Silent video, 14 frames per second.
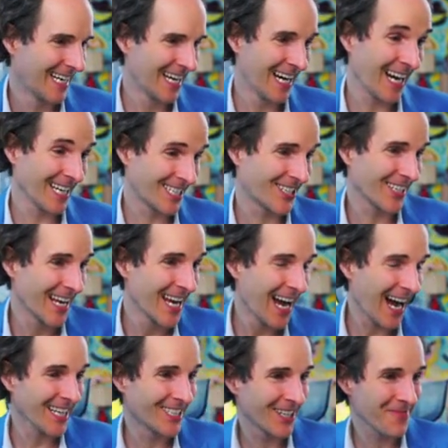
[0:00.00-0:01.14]
I should
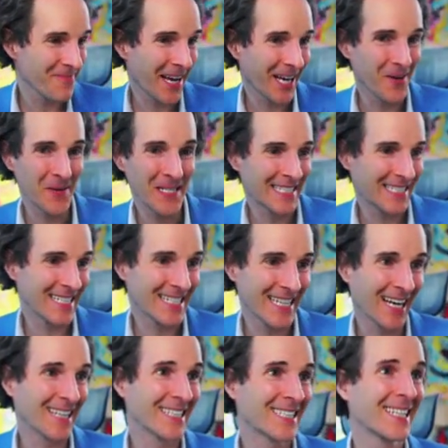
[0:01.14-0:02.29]
I should make a Winston
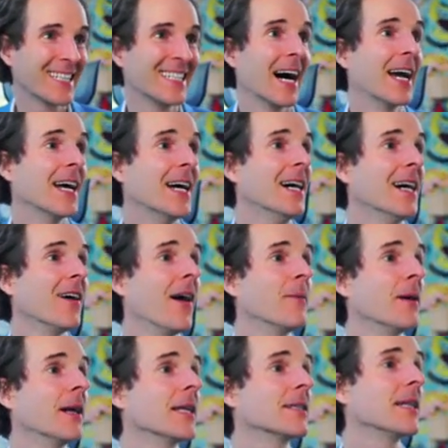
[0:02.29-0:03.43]
channel, shouldn't I? All
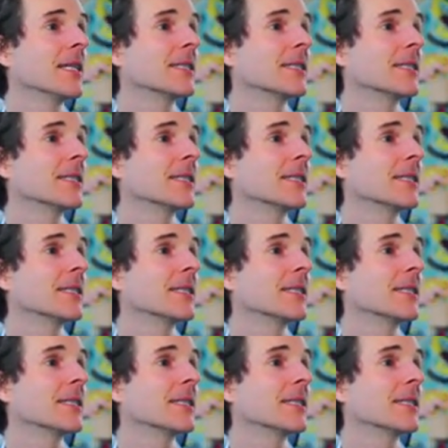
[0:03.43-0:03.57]
right, let's let's